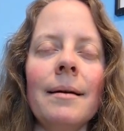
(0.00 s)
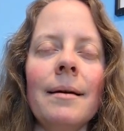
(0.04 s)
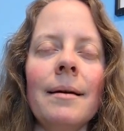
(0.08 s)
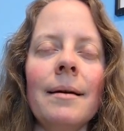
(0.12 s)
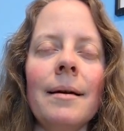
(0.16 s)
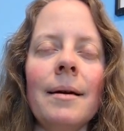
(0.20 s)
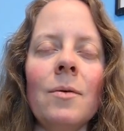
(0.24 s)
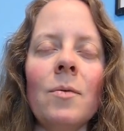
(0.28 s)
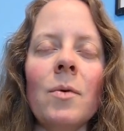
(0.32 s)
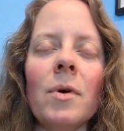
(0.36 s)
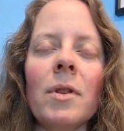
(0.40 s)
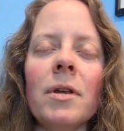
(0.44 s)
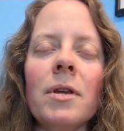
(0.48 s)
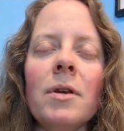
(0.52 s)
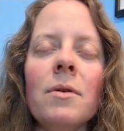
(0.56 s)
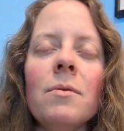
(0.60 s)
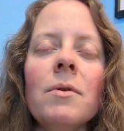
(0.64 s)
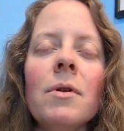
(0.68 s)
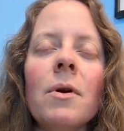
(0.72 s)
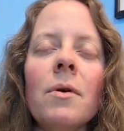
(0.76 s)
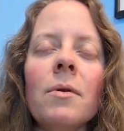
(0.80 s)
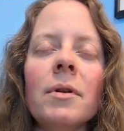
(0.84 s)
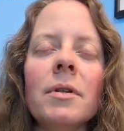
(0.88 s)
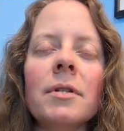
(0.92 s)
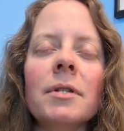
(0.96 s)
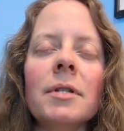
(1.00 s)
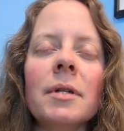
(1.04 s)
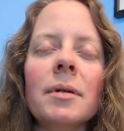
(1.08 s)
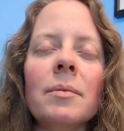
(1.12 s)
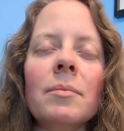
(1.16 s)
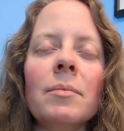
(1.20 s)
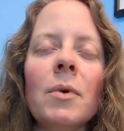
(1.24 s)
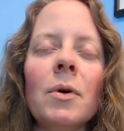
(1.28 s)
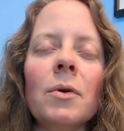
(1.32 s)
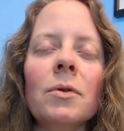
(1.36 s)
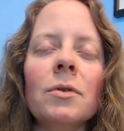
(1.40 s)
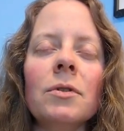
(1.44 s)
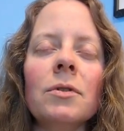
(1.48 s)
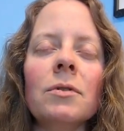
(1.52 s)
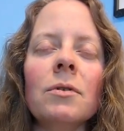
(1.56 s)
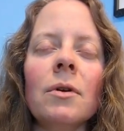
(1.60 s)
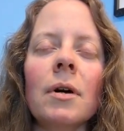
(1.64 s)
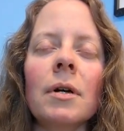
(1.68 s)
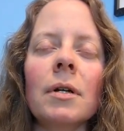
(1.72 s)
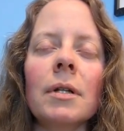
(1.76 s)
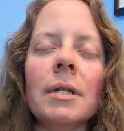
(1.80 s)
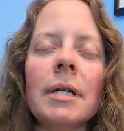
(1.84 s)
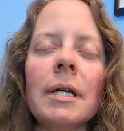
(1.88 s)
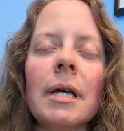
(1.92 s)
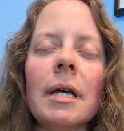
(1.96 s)
And whether you notice it most
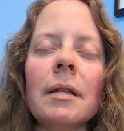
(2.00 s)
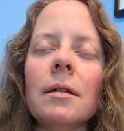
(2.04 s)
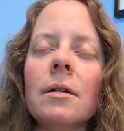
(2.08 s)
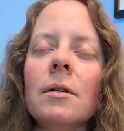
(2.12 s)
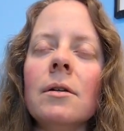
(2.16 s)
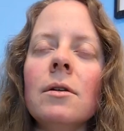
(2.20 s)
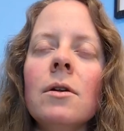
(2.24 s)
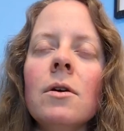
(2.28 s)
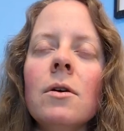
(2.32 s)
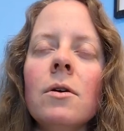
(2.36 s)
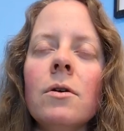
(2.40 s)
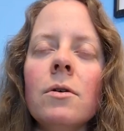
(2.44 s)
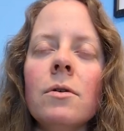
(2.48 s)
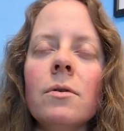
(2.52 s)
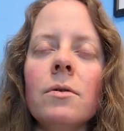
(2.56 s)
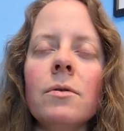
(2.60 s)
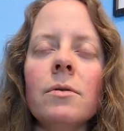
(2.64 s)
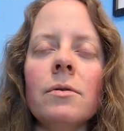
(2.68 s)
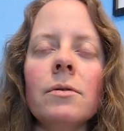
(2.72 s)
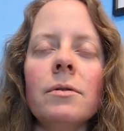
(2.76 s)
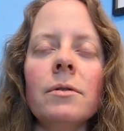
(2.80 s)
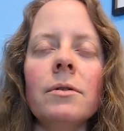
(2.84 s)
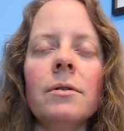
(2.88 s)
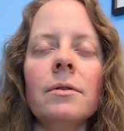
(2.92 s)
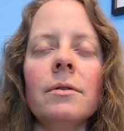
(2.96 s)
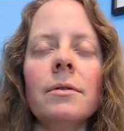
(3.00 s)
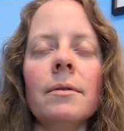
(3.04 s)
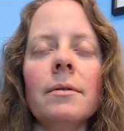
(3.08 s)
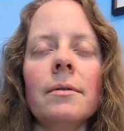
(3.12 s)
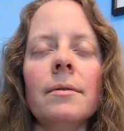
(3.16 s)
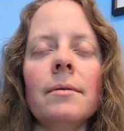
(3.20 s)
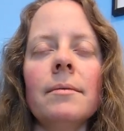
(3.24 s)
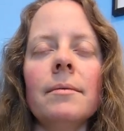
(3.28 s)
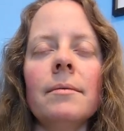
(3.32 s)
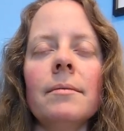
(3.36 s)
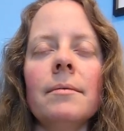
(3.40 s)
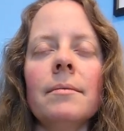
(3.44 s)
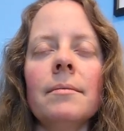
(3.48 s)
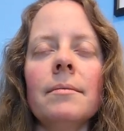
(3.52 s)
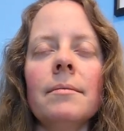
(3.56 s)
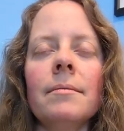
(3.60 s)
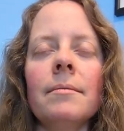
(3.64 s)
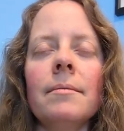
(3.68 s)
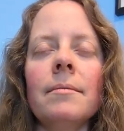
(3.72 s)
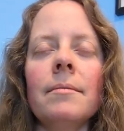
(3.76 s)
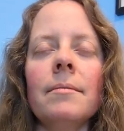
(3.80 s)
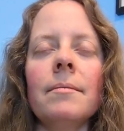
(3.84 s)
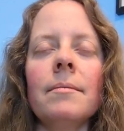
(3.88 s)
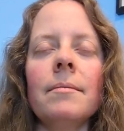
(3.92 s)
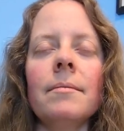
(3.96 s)
strongly at the nose,
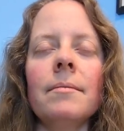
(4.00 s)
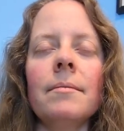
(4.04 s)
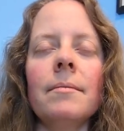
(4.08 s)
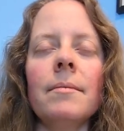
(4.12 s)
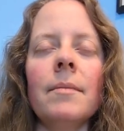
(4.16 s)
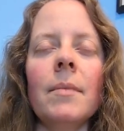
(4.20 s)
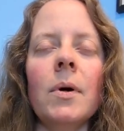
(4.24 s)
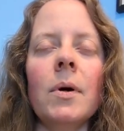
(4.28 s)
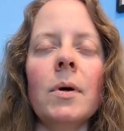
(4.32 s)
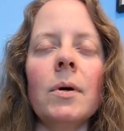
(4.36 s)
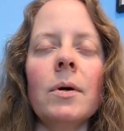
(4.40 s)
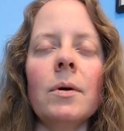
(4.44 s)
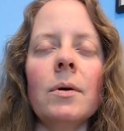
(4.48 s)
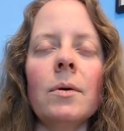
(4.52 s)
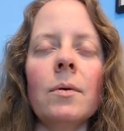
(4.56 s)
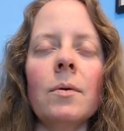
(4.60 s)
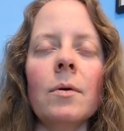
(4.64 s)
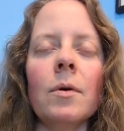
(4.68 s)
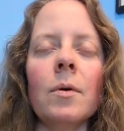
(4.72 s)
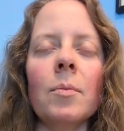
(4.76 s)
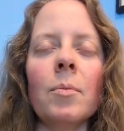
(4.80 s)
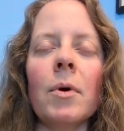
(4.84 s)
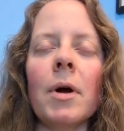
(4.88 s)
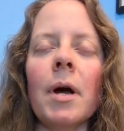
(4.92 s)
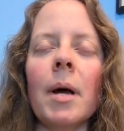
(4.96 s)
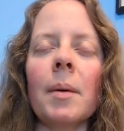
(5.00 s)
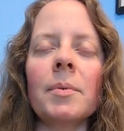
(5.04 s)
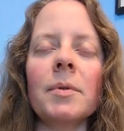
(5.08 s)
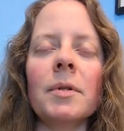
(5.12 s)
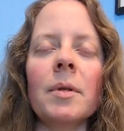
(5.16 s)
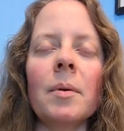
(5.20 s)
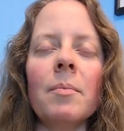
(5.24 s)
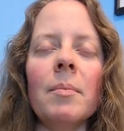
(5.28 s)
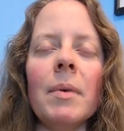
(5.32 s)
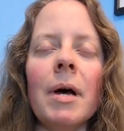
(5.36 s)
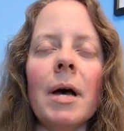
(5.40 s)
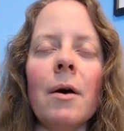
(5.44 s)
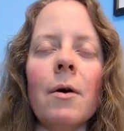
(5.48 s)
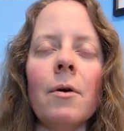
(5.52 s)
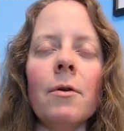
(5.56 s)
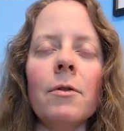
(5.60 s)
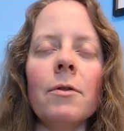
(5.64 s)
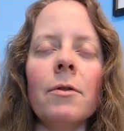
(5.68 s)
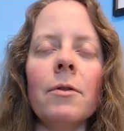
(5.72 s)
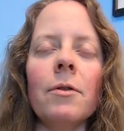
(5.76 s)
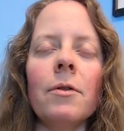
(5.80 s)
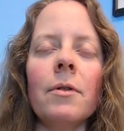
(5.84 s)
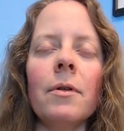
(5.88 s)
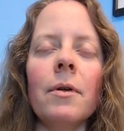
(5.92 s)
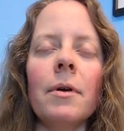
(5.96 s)
or perhaps the mouth,
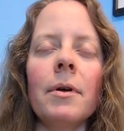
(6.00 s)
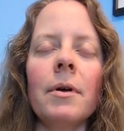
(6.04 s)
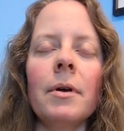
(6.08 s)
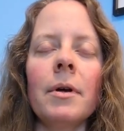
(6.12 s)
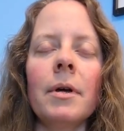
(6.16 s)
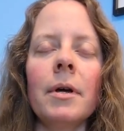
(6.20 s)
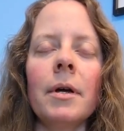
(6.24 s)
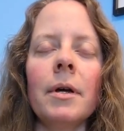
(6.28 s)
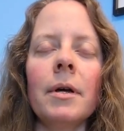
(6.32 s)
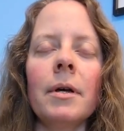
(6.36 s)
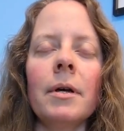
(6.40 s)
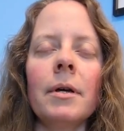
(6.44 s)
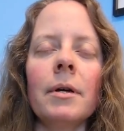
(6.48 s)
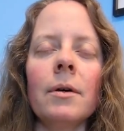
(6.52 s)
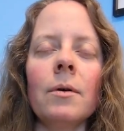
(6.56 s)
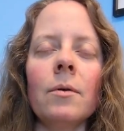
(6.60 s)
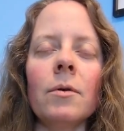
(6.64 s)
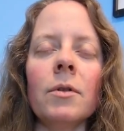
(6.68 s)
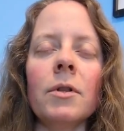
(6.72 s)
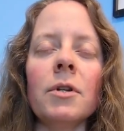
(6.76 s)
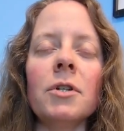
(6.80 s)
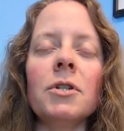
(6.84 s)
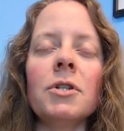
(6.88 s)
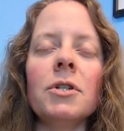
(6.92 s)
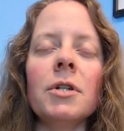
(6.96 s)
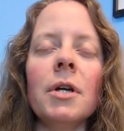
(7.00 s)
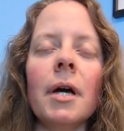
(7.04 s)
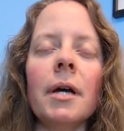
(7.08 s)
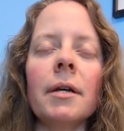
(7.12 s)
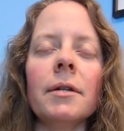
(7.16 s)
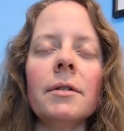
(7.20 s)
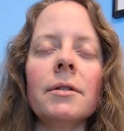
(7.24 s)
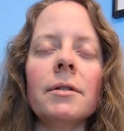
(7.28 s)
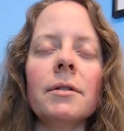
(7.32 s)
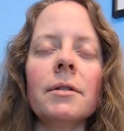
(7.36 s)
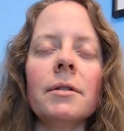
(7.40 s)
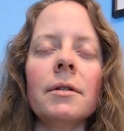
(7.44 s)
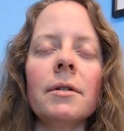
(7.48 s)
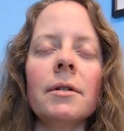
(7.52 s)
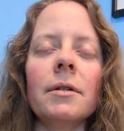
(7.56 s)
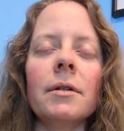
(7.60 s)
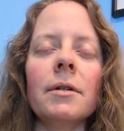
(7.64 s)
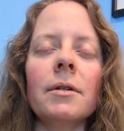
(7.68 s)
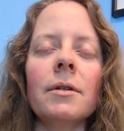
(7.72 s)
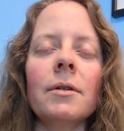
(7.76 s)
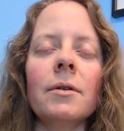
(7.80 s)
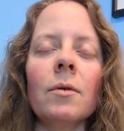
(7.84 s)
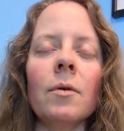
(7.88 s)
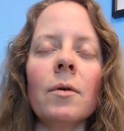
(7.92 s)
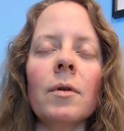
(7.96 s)
or the chest,
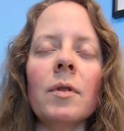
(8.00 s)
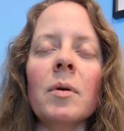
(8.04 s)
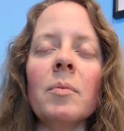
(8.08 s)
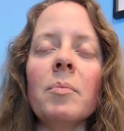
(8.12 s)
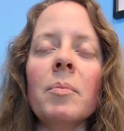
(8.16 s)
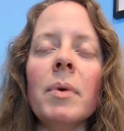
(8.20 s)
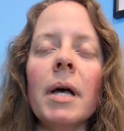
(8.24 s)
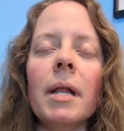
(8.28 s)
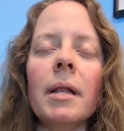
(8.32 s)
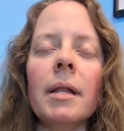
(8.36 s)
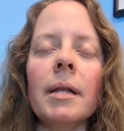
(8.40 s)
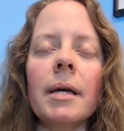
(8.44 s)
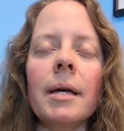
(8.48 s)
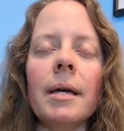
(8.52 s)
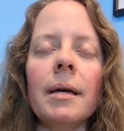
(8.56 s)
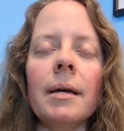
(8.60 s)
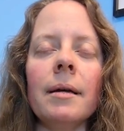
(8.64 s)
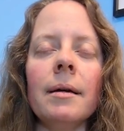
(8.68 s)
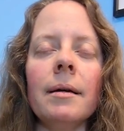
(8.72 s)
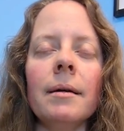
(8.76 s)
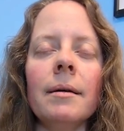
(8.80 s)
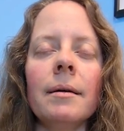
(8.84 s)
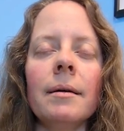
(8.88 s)
or in the belly,